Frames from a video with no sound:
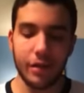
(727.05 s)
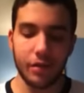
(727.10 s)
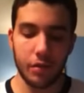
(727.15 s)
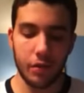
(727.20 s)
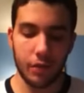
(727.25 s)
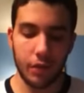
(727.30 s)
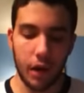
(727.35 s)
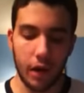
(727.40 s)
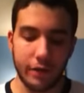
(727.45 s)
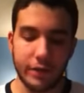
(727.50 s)
at
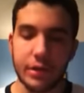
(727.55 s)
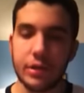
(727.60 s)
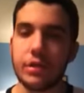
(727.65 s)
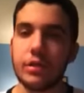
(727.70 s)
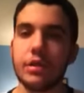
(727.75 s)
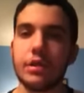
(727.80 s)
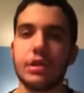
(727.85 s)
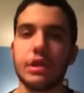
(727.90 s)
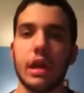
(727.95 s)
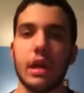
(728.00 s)
Survivor
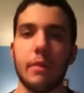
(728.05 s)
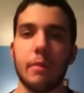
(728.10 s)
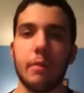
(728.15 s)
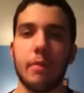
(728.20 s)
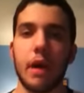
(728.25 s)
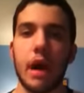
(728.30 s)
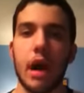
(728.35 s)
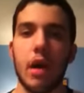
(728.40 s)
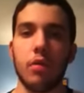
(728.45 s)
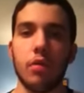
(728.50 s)
Series
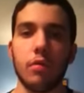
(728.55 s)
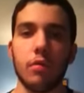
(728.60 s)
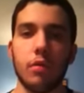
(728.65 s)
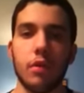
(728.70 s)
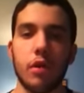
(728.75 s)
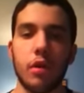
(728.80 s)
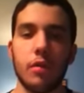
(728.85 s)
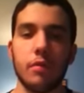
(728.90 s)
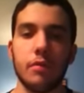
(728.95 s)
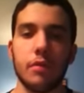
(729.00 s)
and
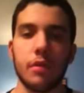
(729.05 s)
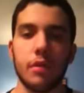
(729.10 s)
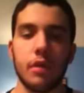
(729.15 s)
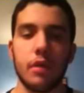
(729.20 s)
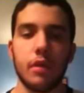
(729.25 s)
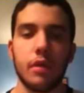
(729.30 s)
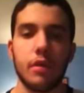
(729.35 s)
powerbombed